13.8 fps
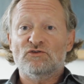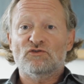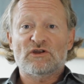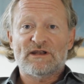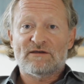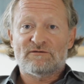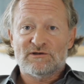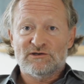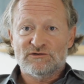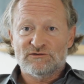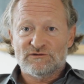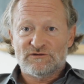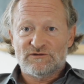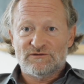that you could never
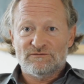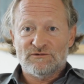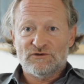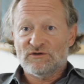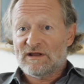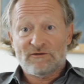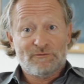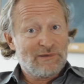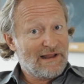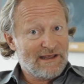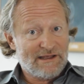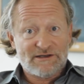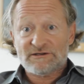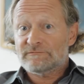lose. You'd never
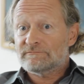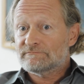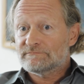play it.